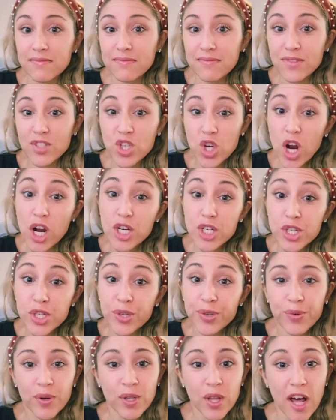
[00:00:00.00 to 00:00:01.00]
charge
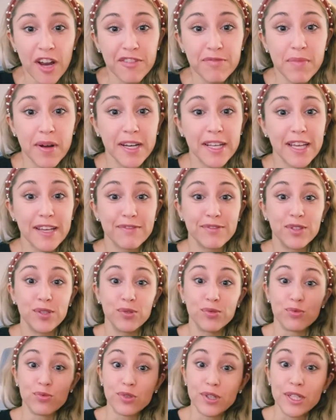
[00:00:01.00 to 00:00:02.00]
you a lot of money if
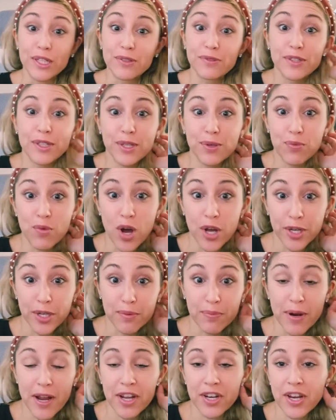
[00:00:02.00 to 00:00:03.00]
you really, really want your
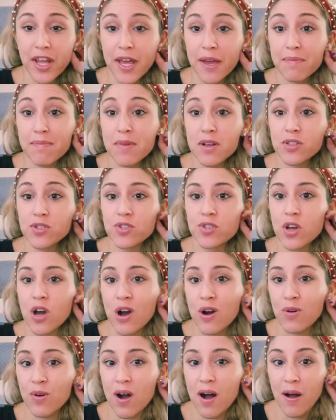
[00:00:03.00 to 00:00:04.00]
brand name.
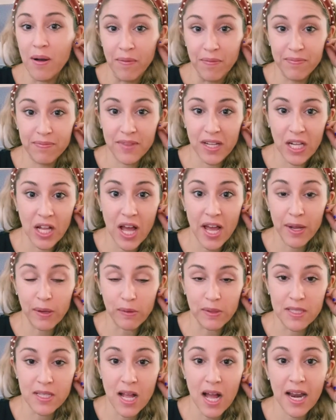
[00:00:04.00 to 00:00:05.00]
So the client
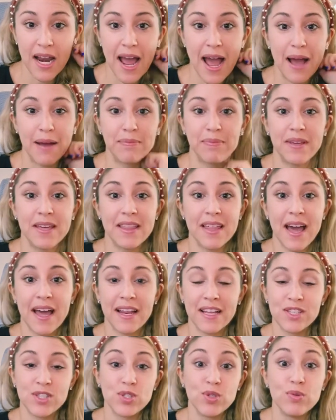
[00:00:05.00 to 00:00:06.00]
was not happy that
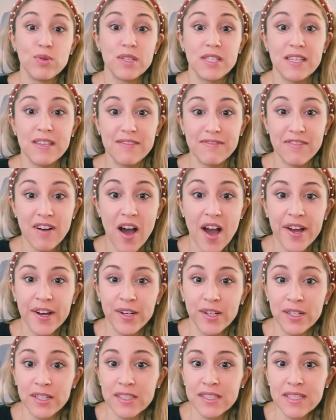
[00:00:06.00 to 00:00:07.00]
as soon as he
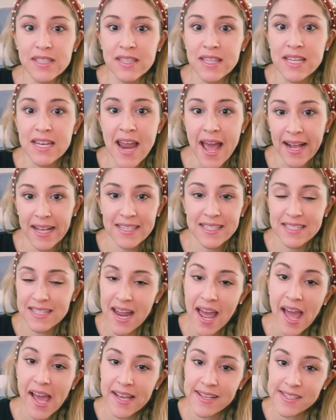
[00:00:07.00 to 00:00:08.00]
filed, the next
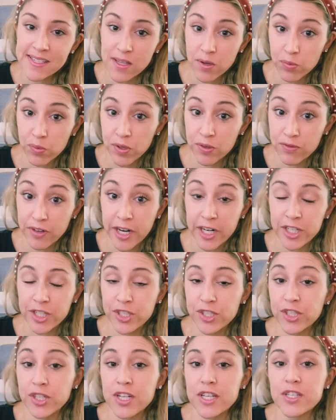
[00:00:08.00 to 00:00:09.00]
day, someone
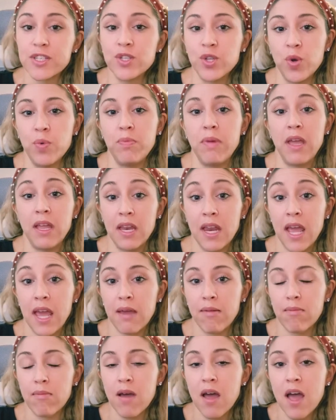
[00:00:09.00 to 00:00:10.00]
registered his domain
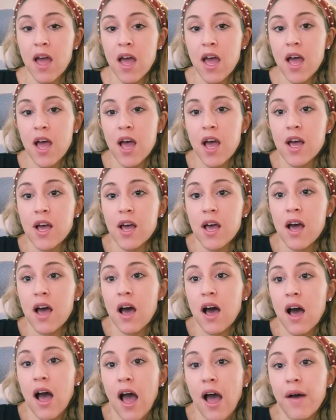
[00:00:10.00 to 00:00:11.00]

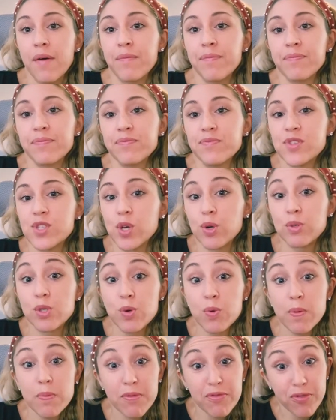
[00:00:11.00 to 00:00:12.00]
name. So
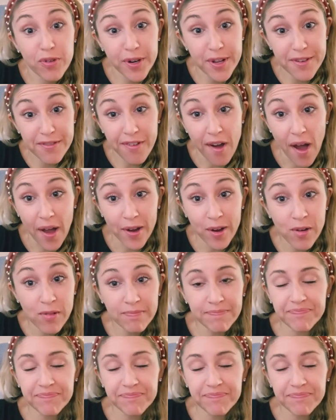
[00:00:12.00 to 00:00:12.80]
do it before you file.